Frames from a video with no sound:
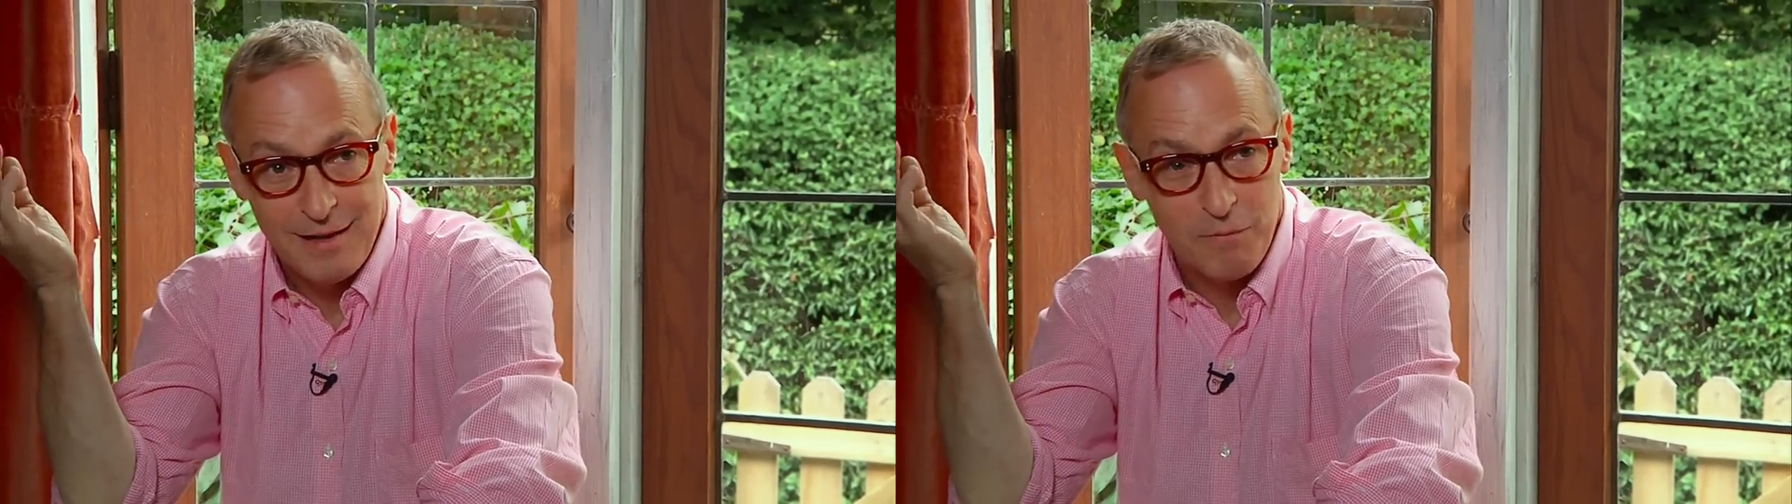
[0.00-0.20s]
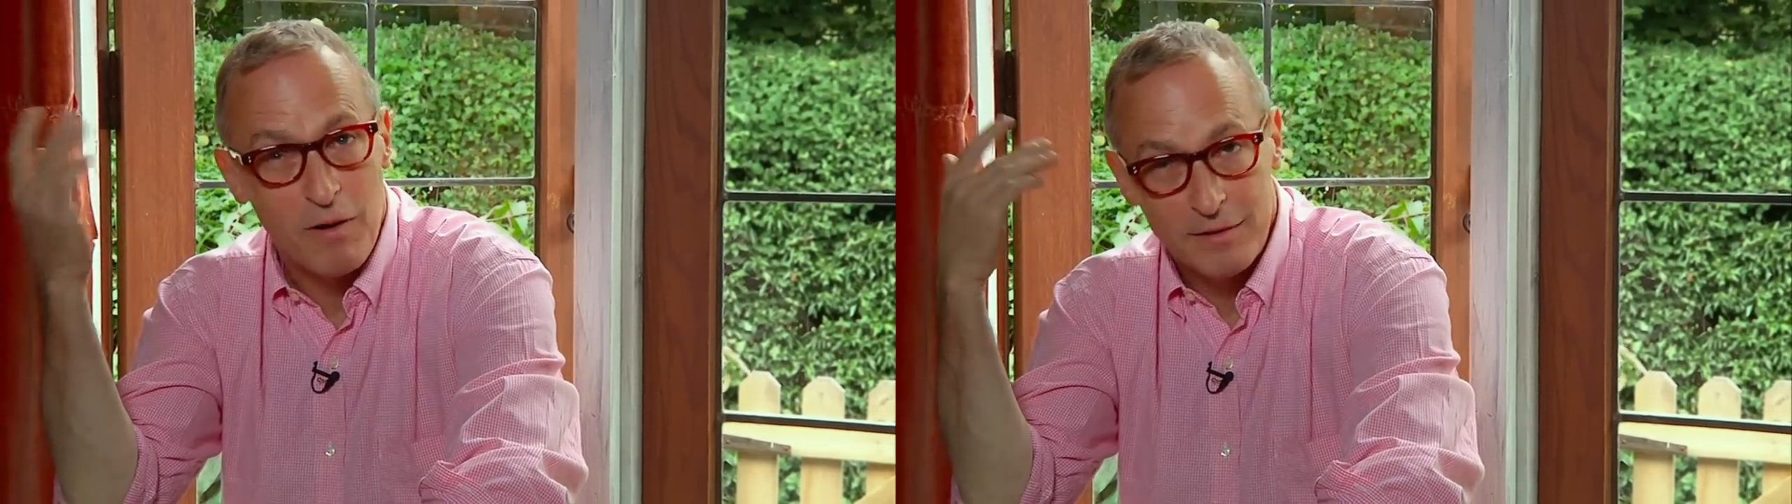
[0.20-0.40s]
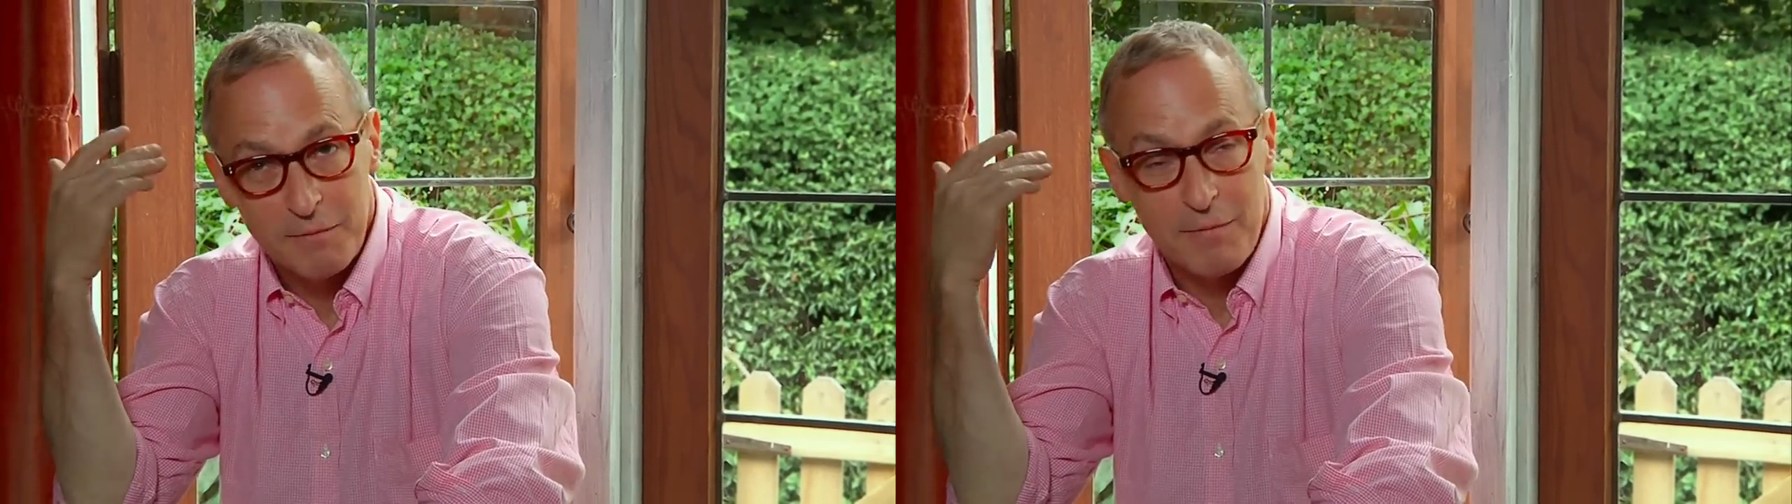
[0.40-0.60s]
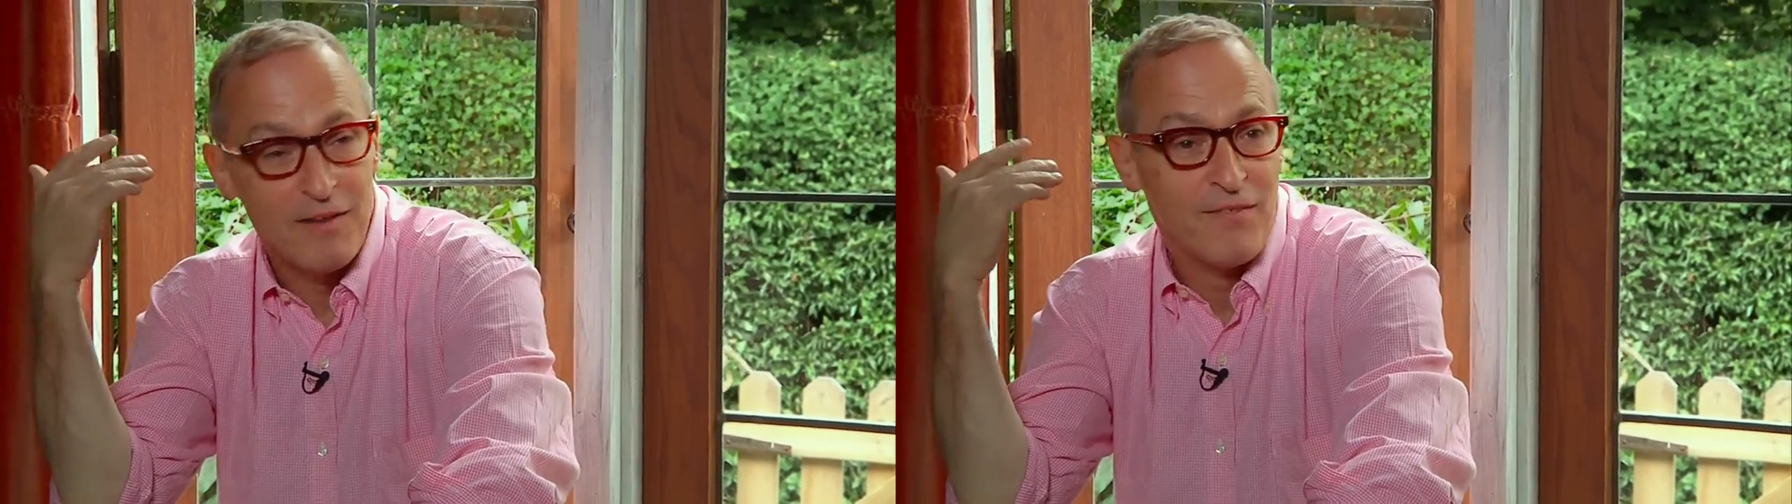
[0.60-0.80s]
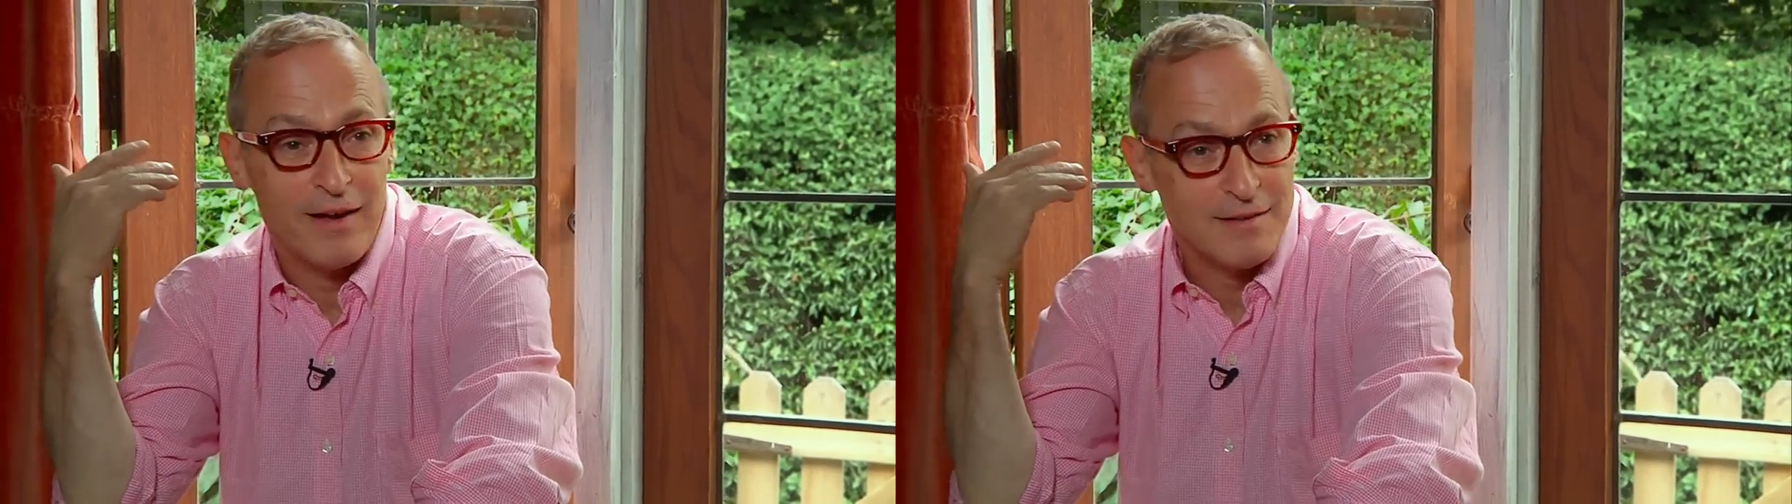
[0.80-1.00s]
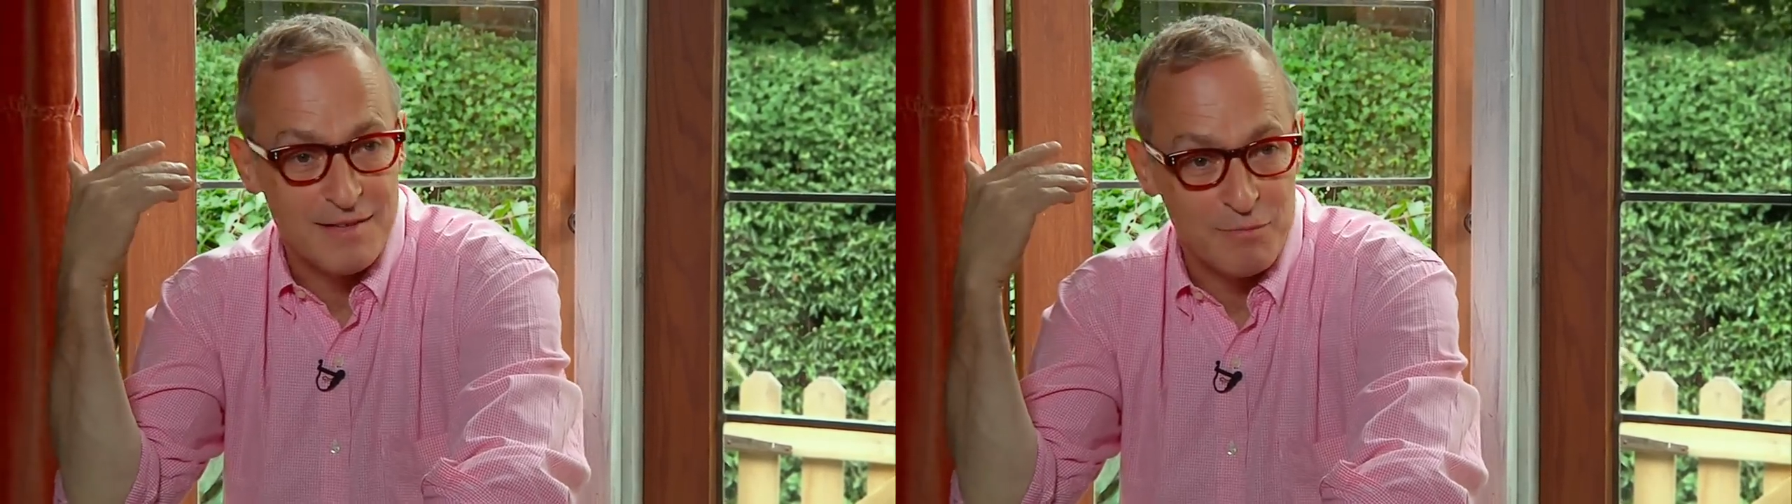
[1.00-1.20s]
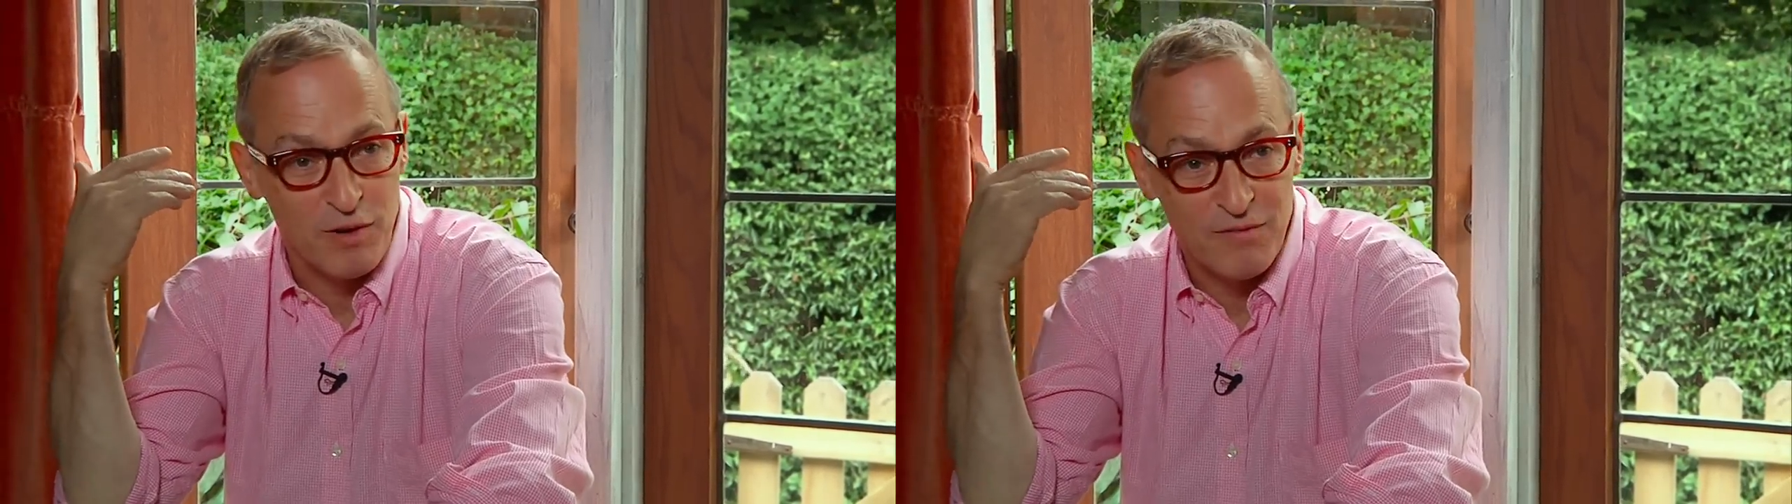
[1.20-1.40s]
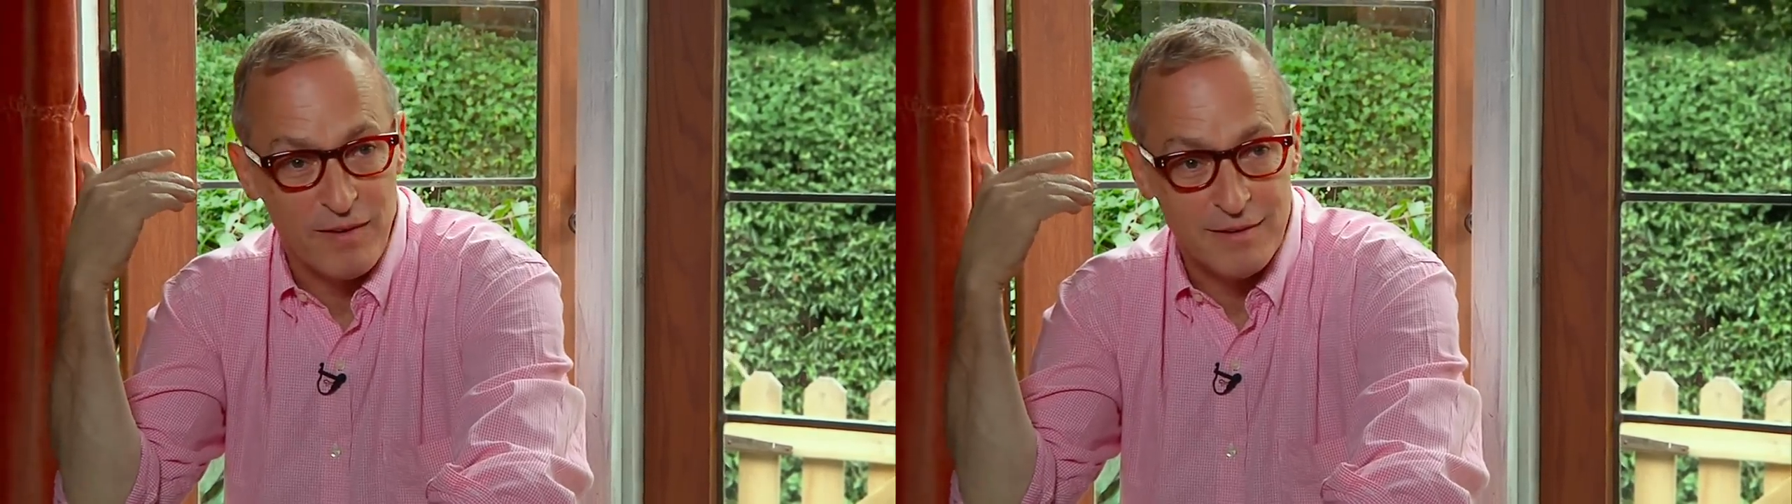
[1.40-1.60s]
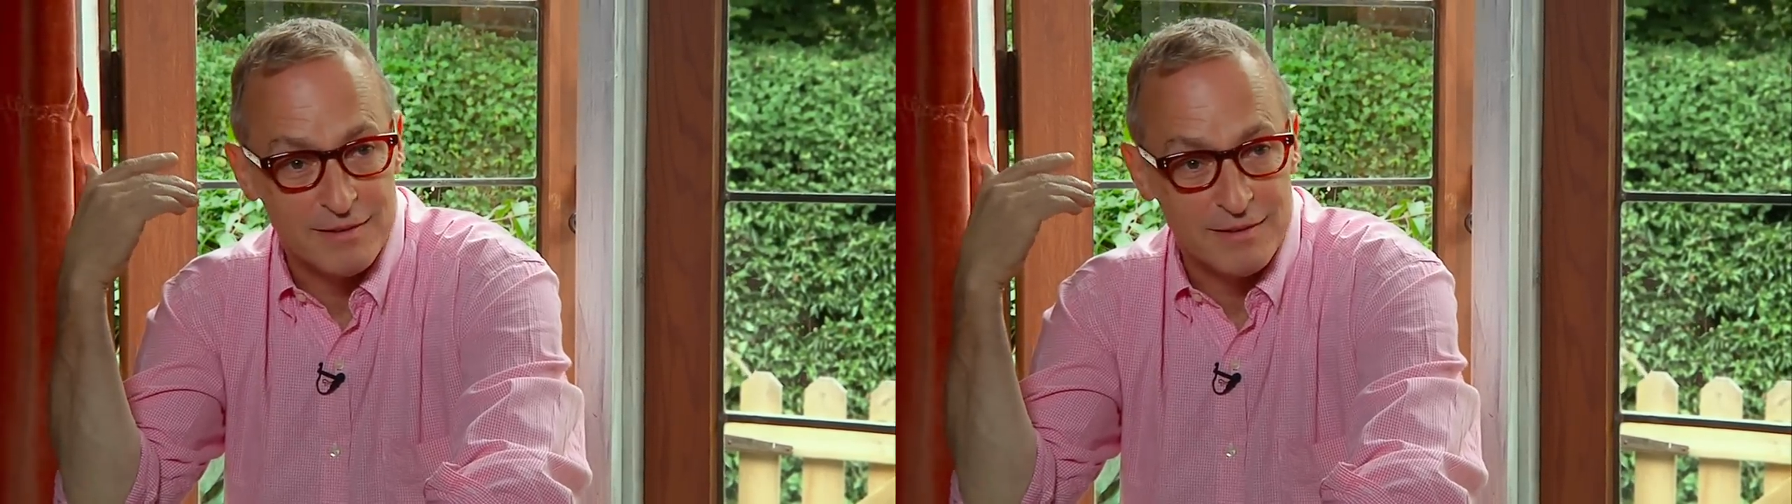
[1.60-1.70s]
I wanted my fantasy boyfriend